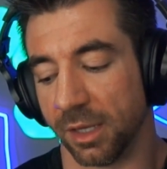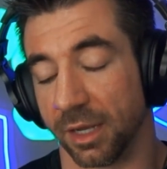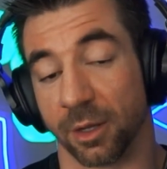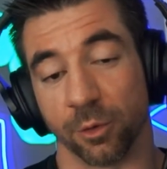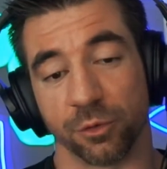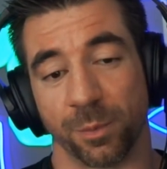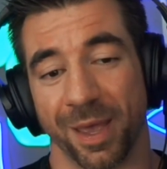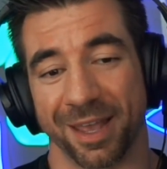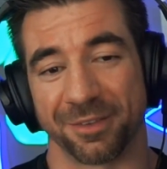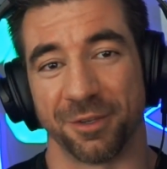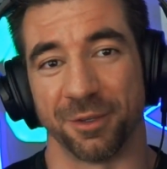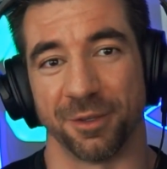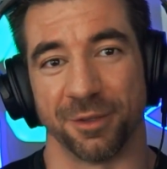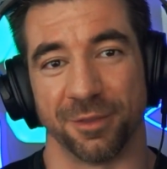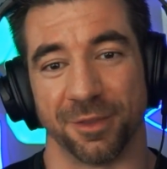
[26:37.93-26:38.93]
it goes back
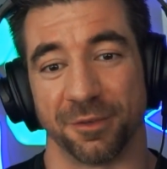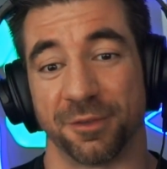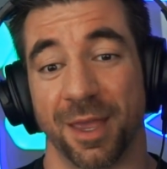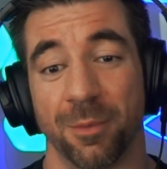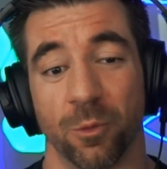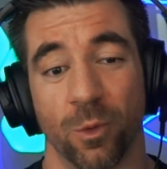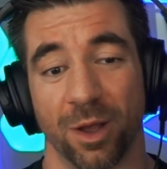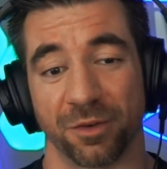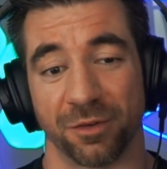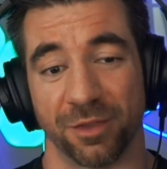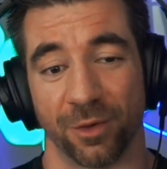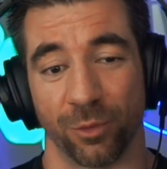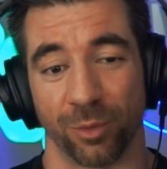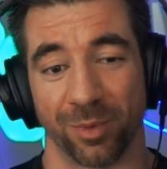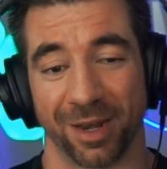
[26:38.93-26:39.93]
to the same question
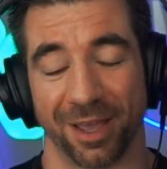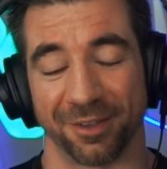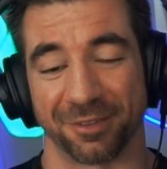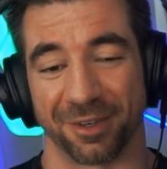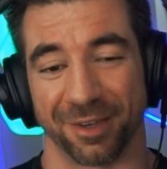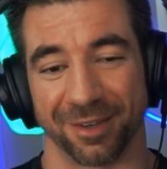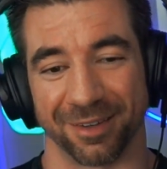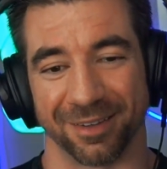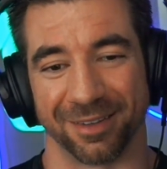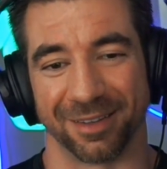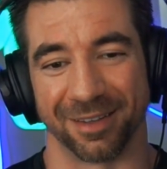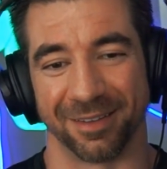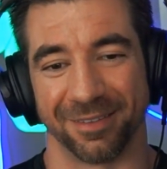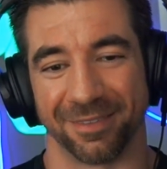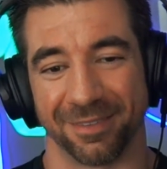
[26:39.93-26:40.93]
that we've been asking
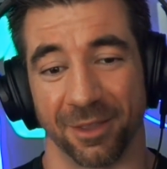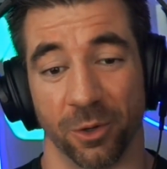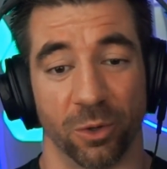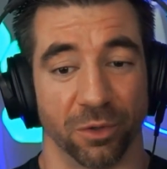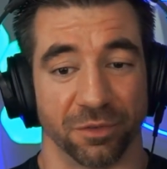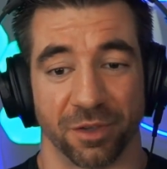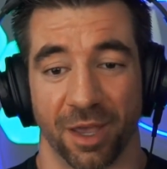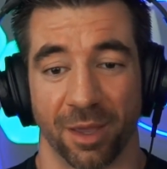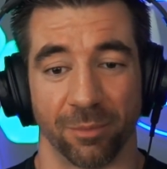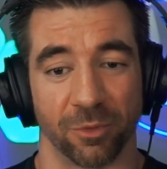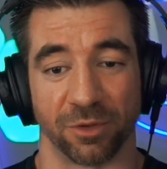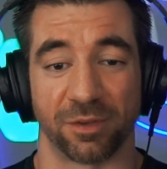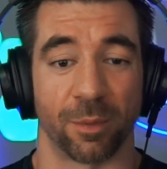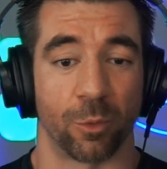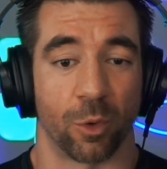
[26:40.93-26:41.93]
the whole time the
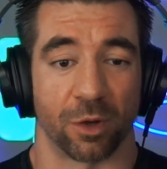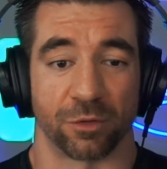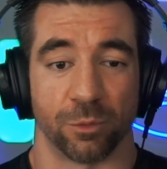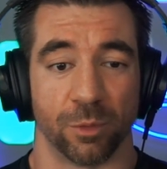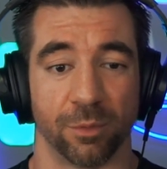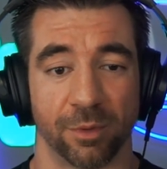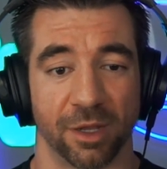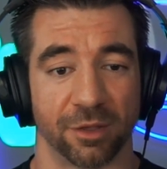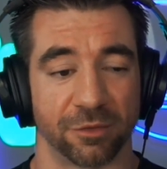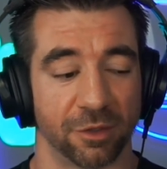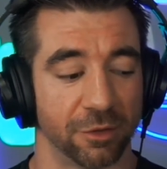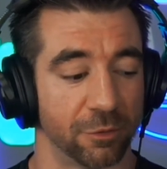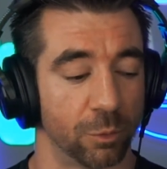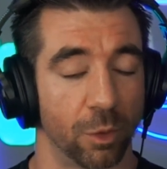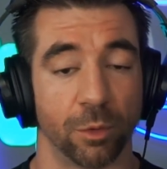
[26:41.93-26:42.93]
same question we've been asking
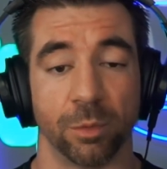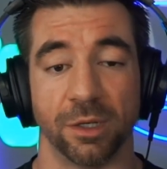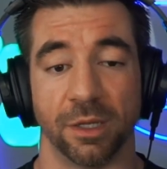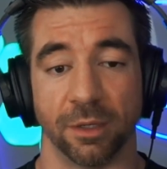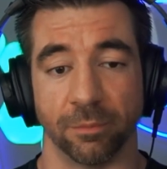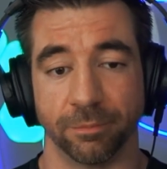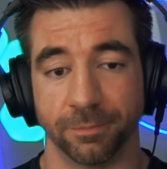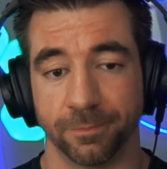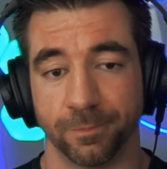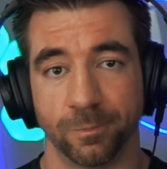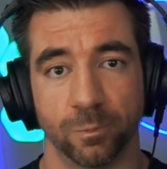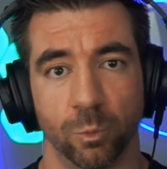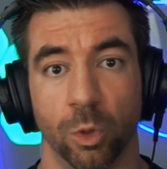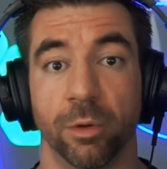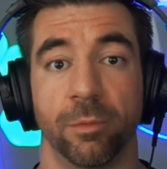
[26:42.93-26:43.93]
is what do we need
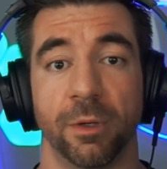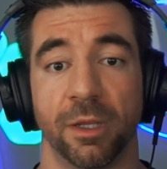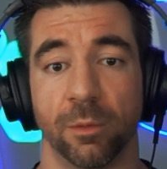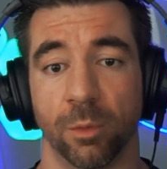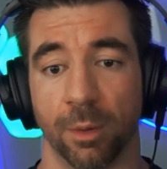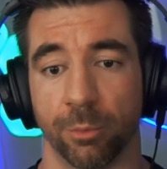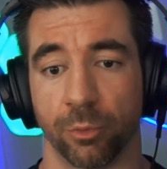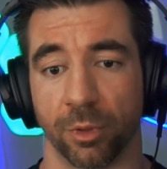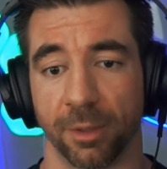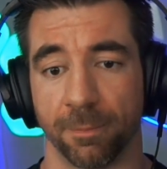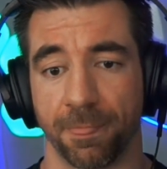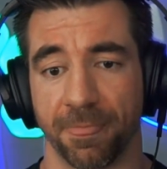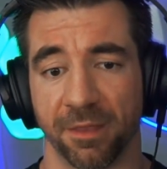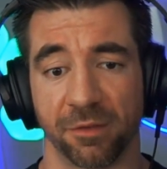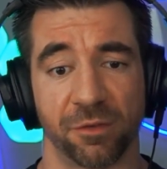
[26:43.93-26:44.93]
what do we need web3
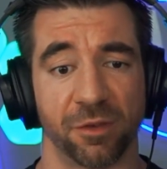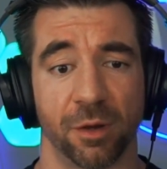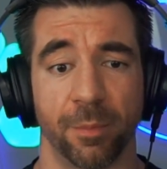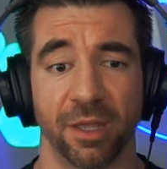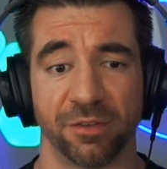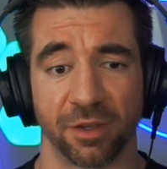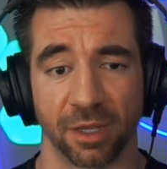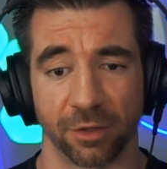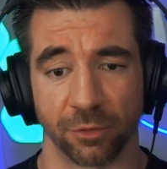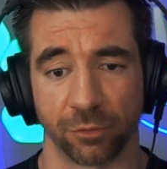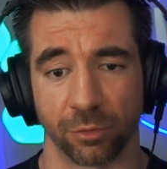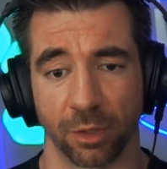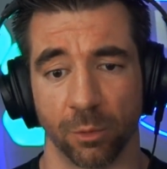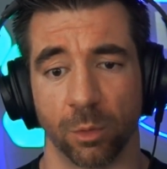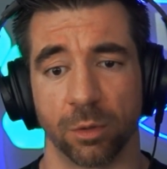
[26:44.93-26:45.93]
this is an amazing
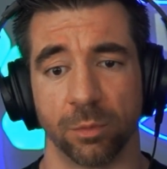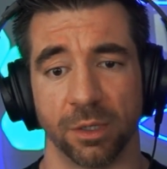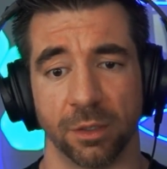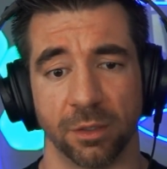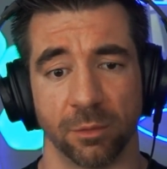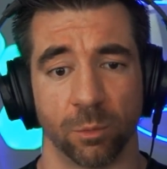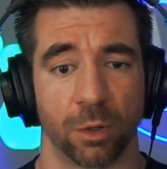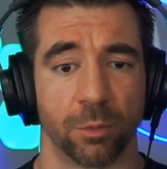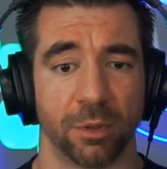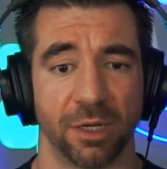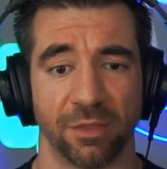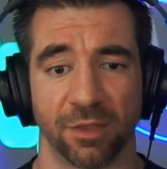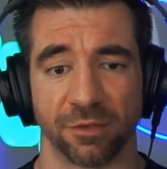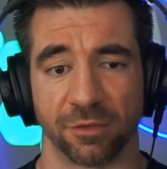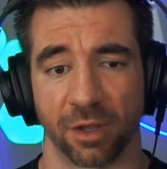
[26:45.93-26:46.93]
industry what do we need what do we
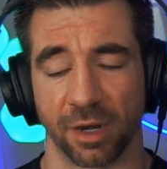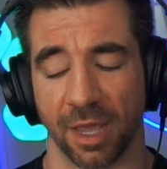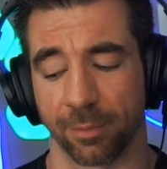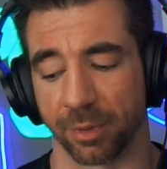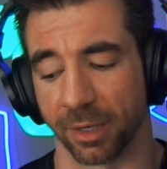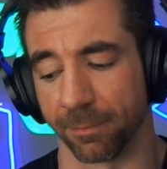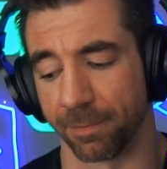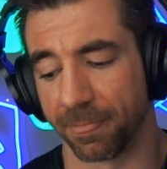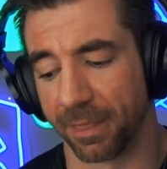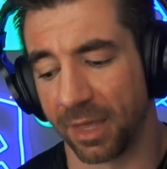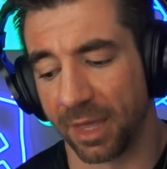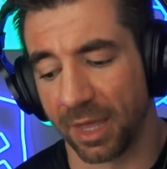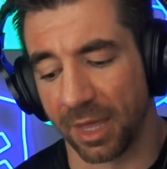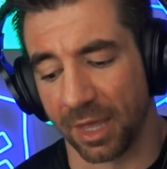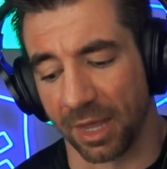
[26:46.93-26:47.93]
need that's not happening
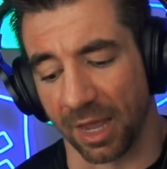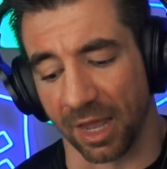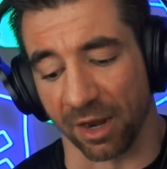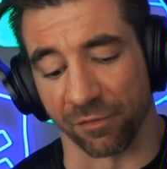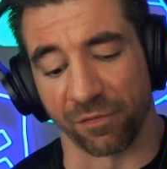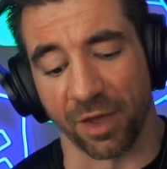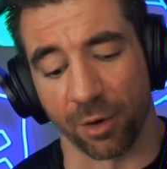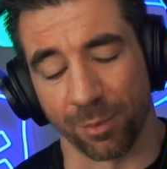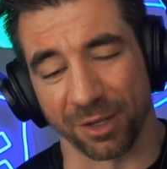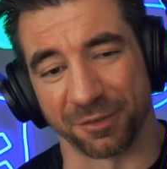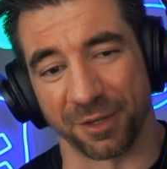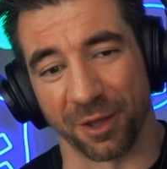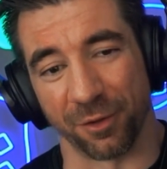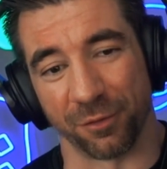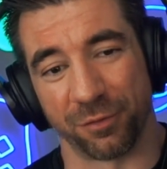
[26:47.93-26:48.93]
and i found
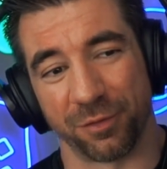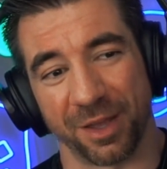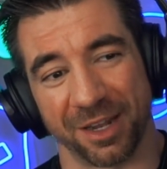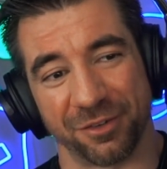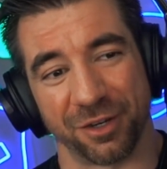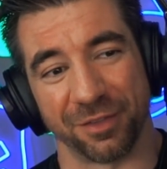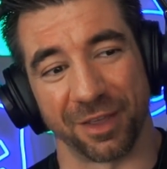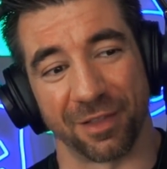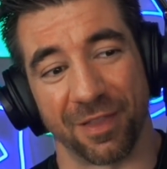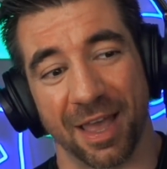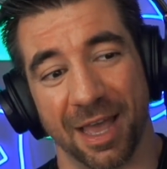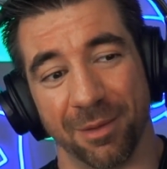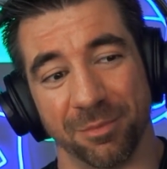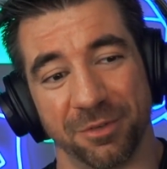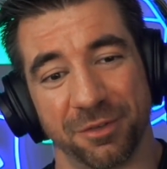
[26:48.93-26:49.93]
myself at chainlink
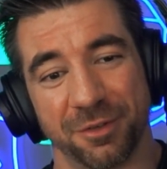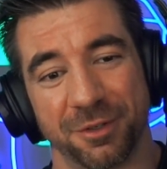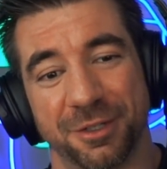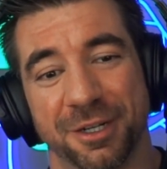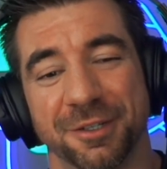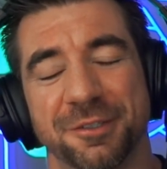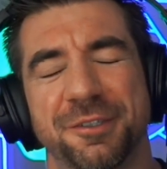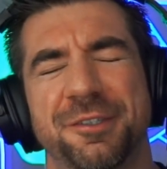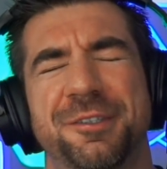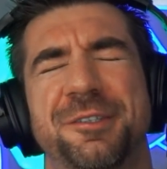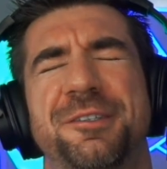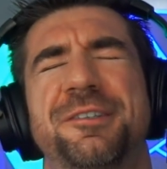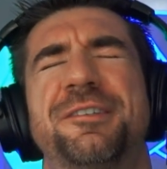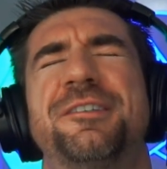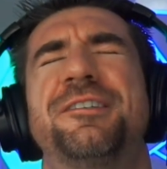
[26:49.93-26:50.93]
labs
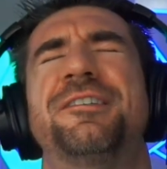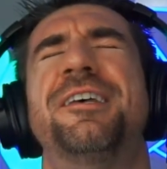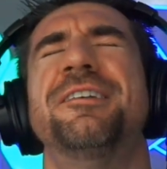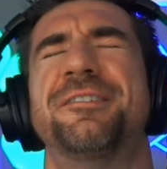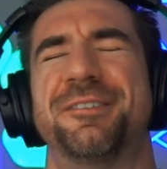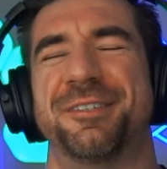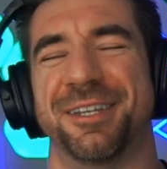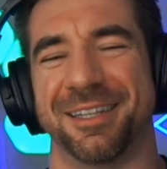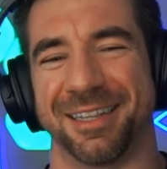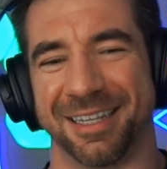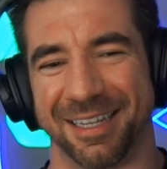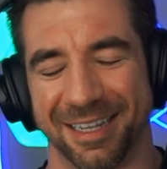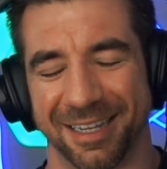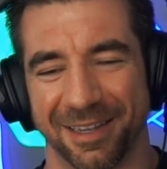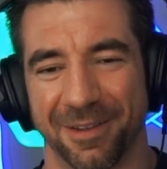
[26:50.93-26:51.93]

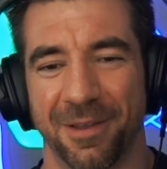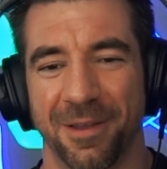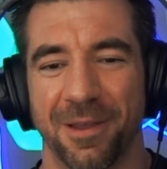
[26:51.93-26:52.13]
consistently